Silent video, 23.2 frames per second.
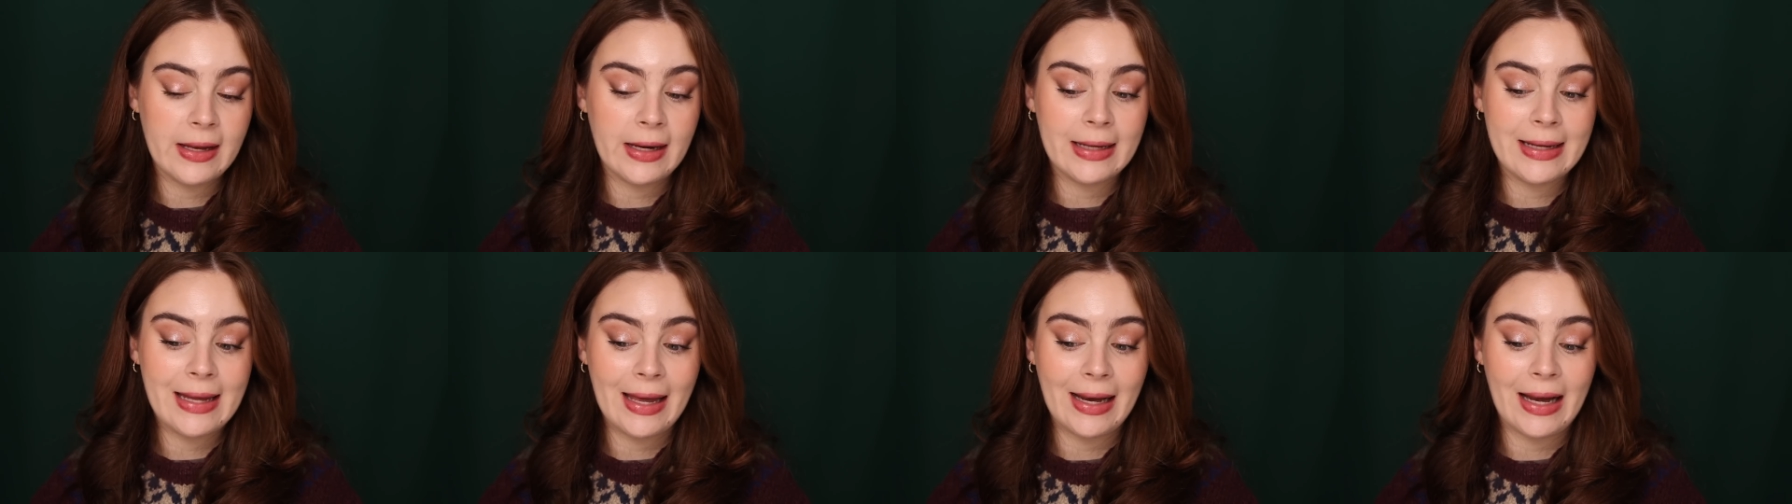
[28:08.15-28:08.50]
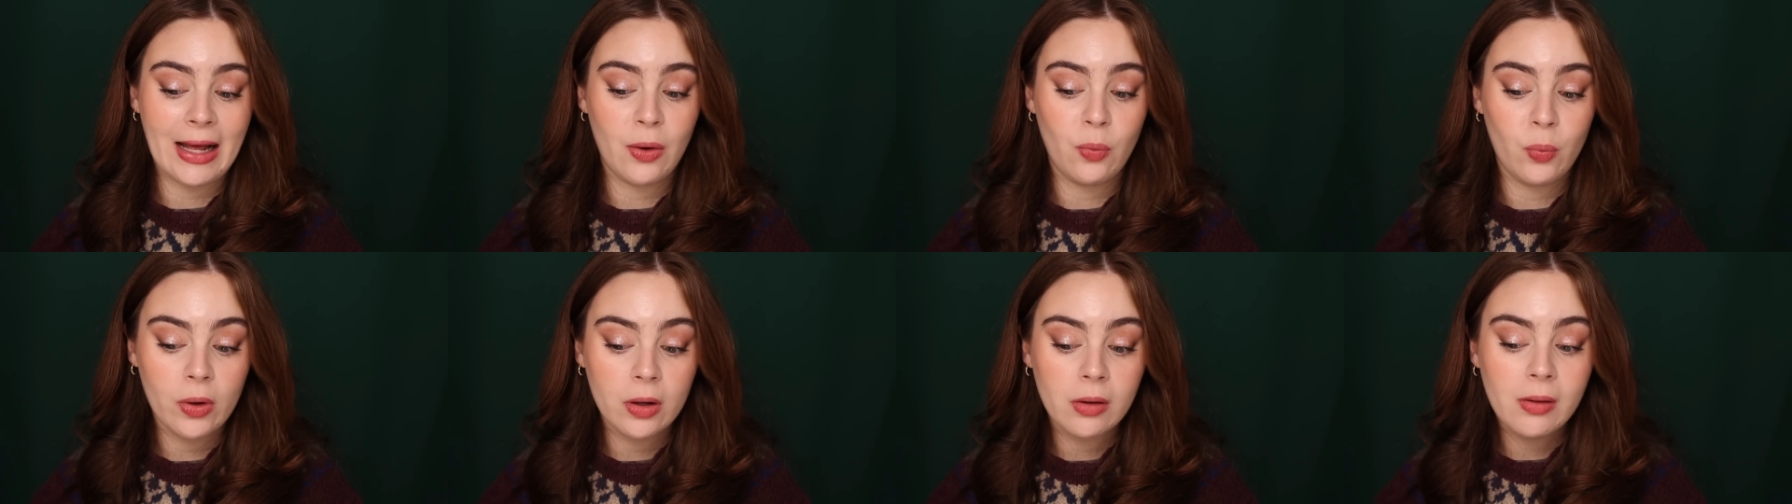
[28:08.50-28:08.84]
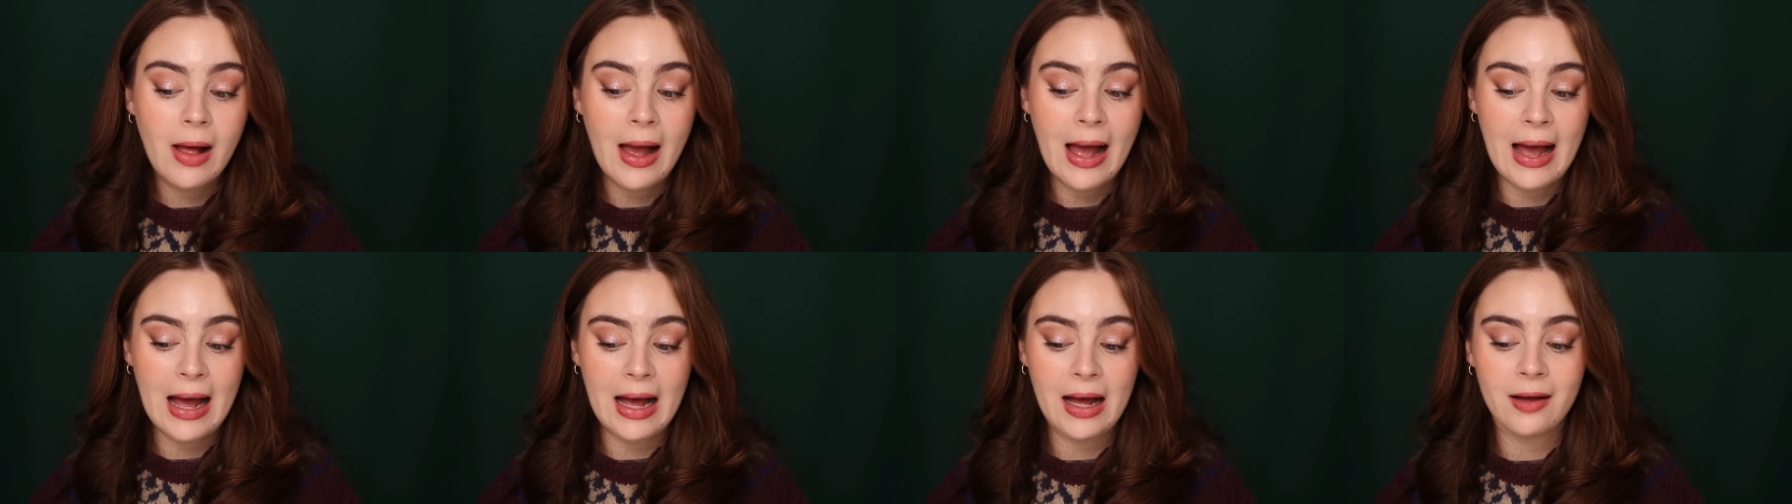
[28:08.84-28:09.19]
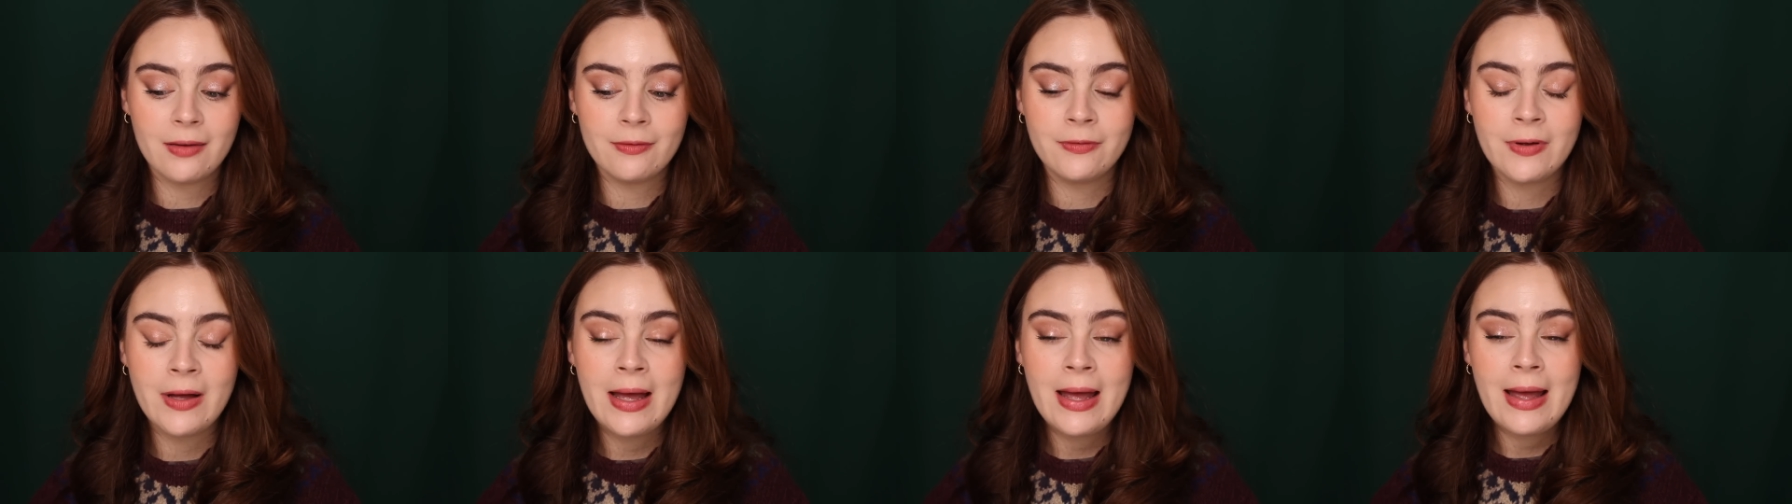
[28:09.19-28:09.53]
And again, I will
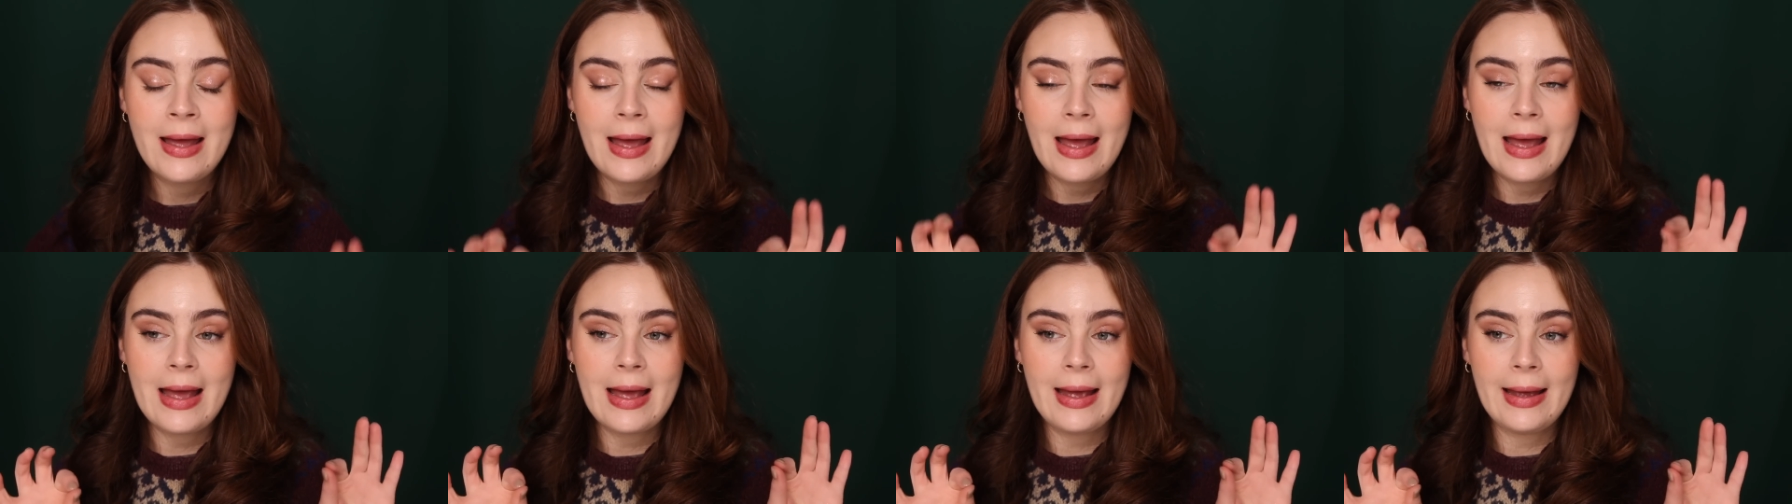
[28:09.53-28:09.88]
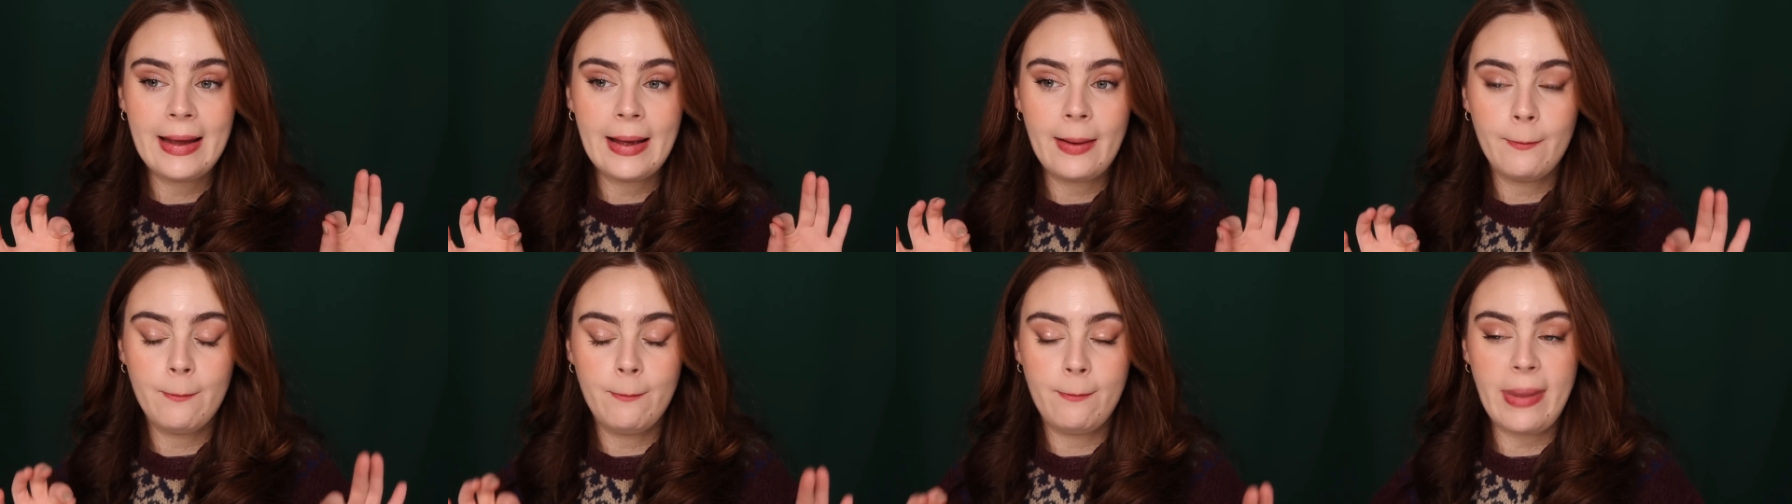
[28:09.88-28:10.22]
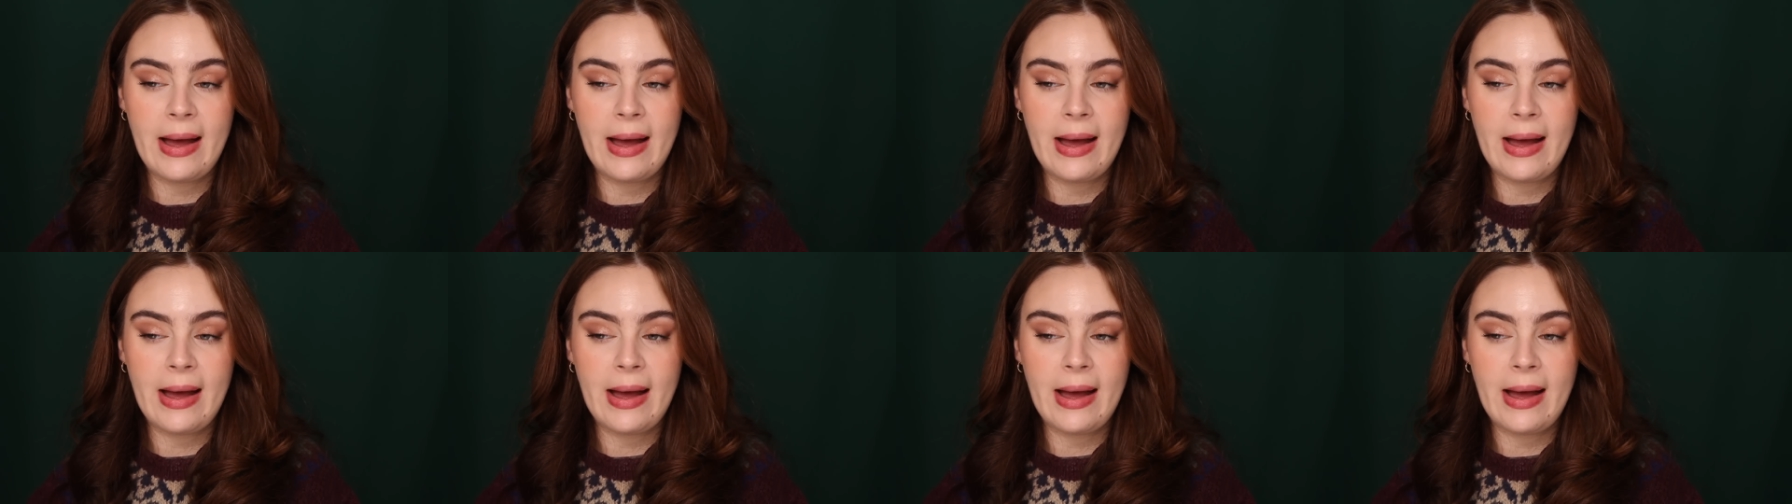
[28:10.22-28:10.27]
have a